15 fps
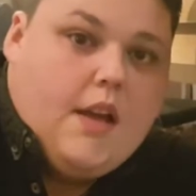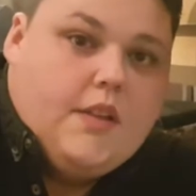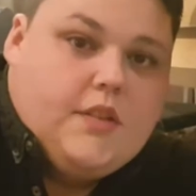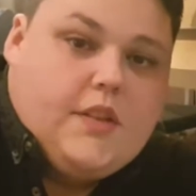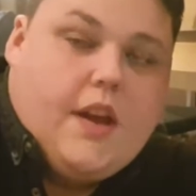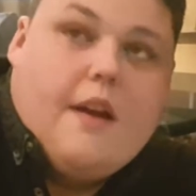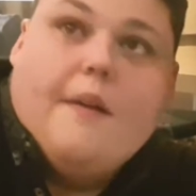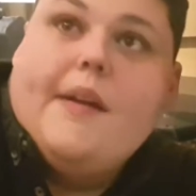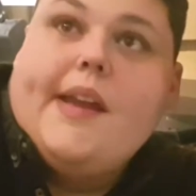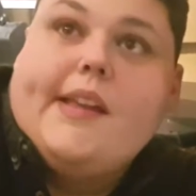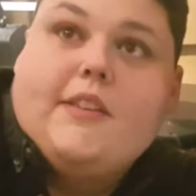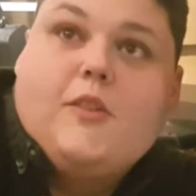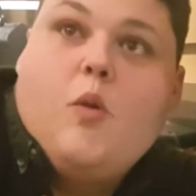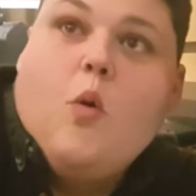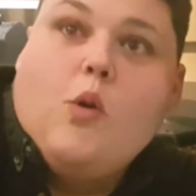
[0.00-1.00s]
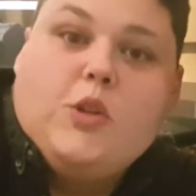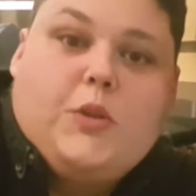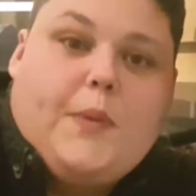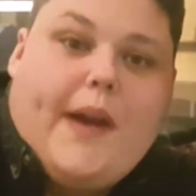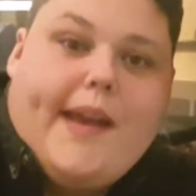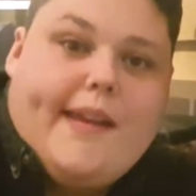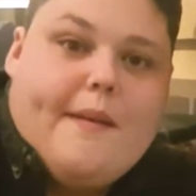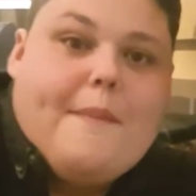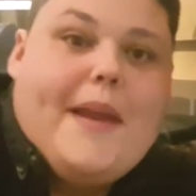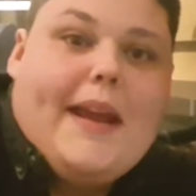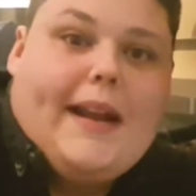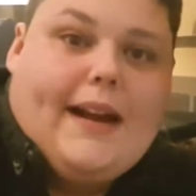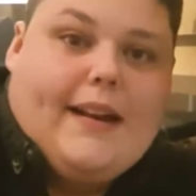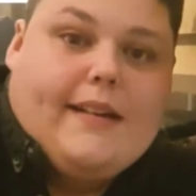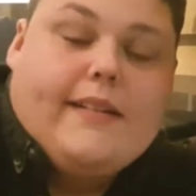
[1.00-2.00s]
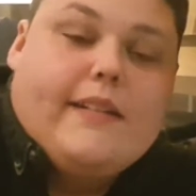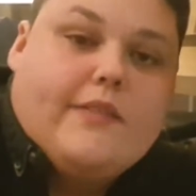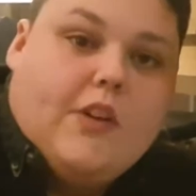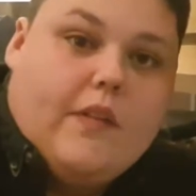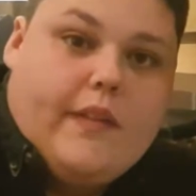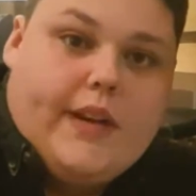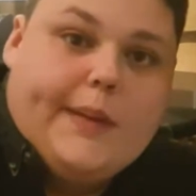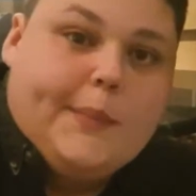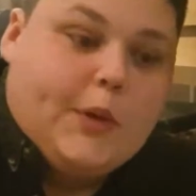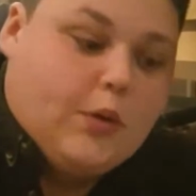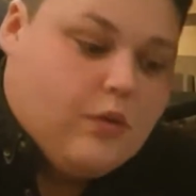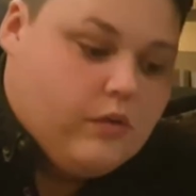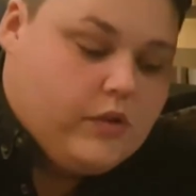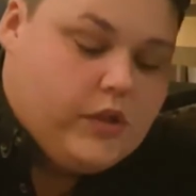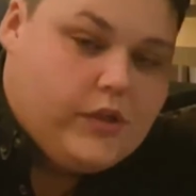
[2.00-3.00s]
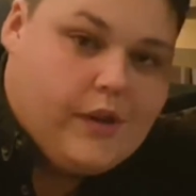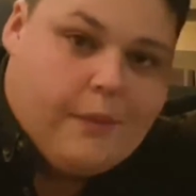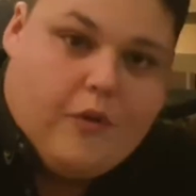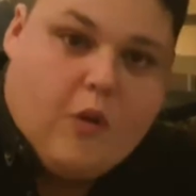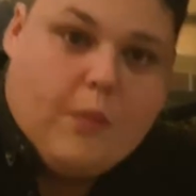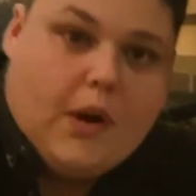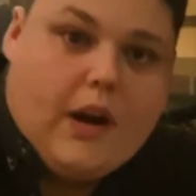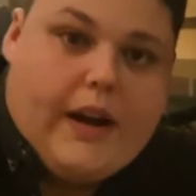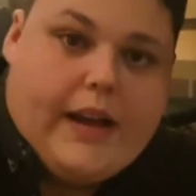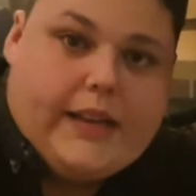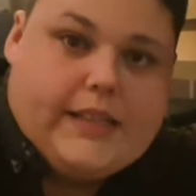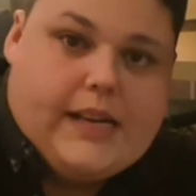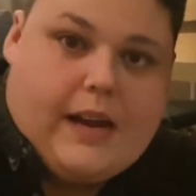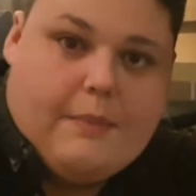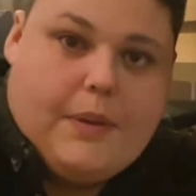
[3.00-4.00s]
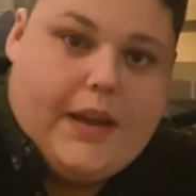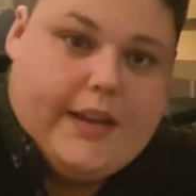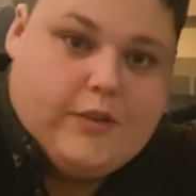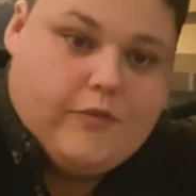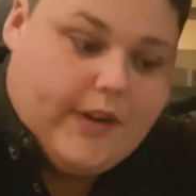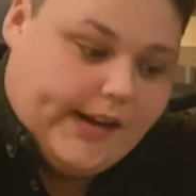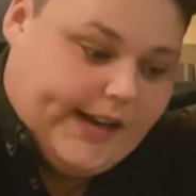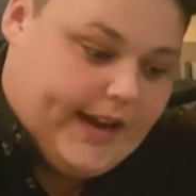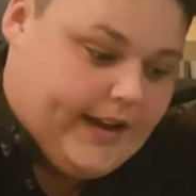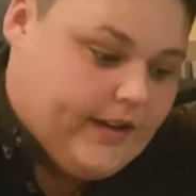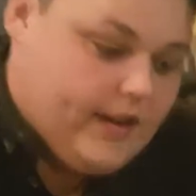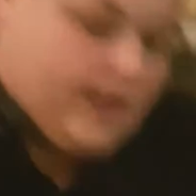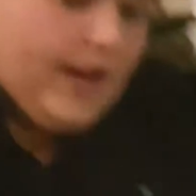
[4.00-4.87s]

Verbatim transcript: So it's quarter to eight and me and Hannah have got the nibbles. So we've come and got our snack plates ready.